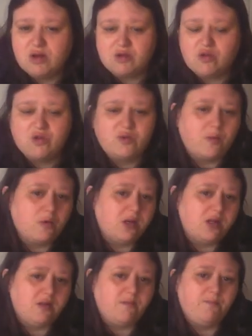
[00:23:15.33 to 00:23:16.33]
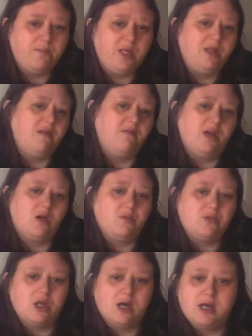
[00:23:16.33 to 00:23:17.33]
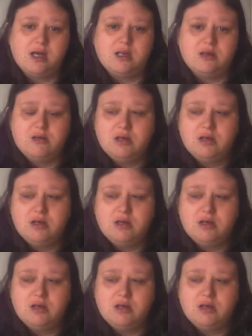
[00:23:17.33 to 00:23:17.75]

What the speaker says: claws will need to be developed yet, and